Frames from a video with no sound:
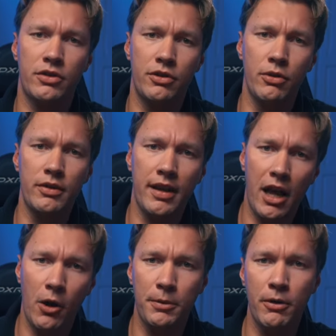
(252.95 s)
should
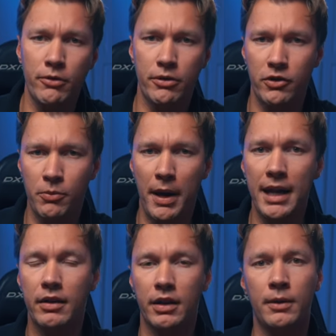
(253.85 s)
help users to
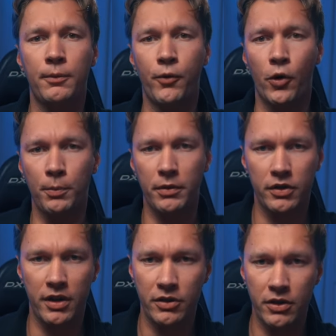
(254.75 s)
make an informed
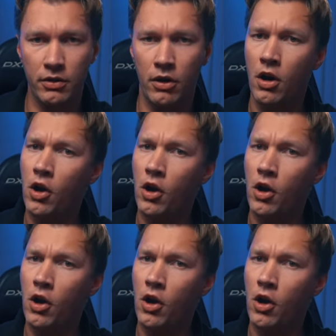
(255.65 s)
decision